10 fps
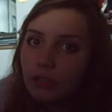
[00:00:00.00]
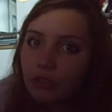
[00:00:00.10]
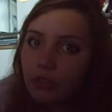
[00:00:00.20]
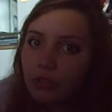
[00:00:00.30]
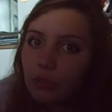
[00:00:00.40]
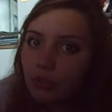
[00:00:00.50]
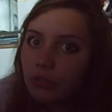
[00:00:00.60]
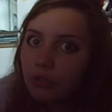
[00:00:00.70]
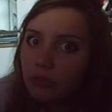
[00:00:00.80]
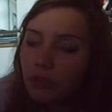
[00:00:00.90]
and just
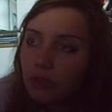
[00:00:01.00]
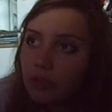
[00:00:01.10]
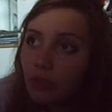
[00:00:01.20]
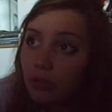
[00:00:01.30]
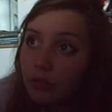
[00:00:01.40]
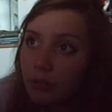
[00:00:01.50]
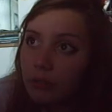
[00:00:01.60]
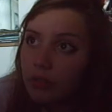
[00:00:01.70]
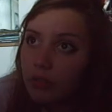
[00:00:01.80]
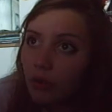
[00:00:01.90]
wanted to read the
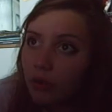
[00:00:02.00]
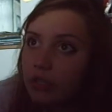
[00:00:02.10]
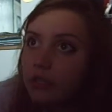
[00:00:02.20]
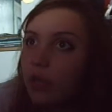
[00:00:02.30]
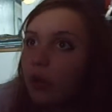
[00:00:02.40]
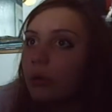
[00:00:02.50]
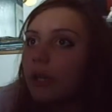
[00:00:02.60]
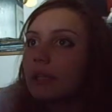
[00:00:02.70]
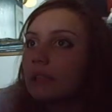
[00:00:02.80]
goddamn story. So